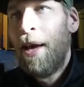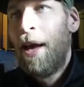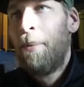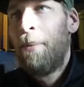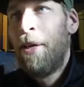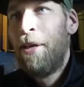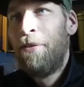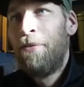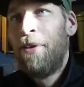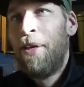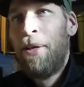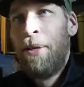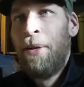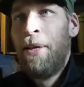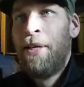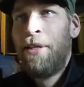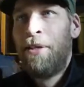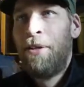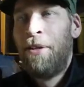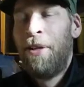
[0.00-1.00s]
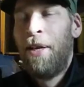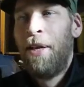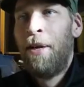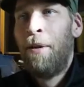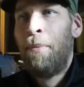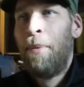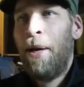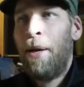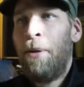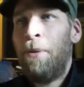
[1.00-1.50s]
I made a video yesterday
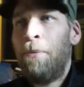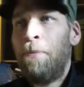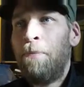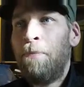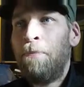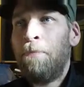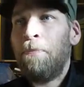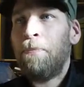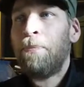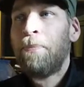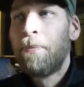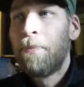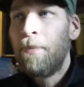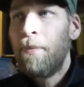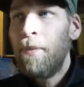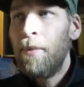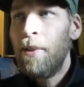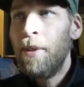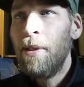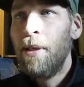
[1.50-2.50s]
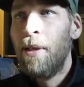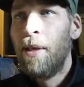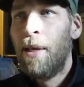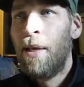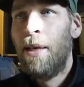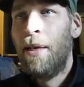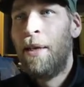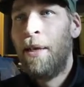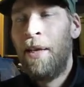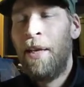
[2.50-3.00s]
about
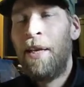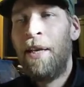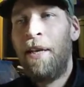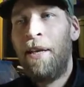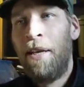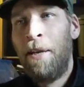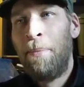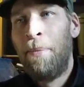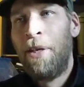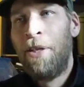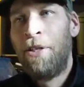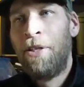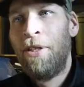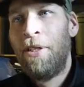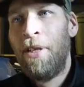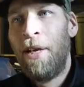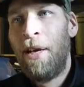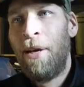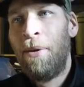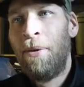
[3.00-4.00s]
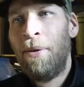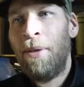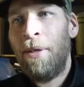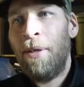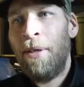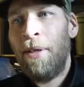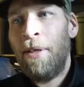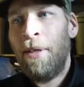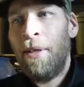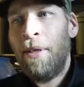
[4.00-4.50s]
and in it I mentioned how
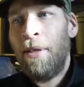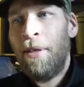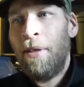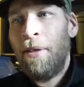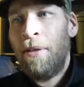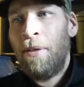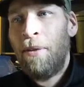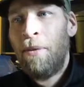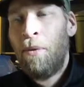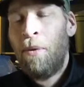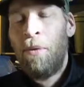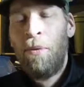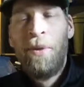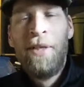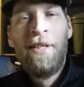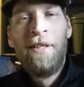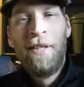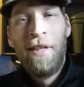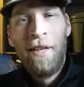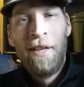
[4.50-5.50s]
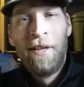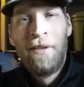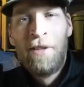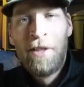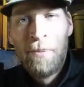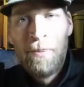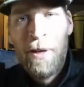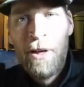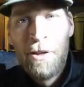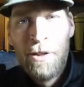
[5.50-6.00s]
when we see in
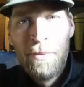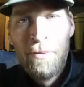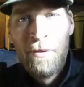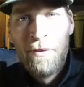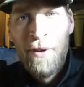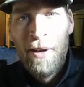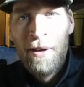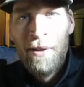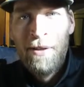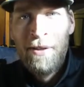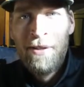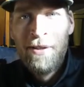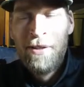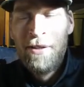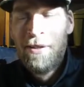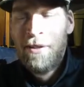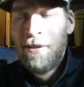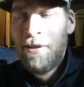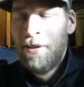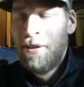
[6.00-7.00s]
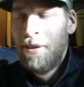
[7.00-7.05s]
the spectrum of colors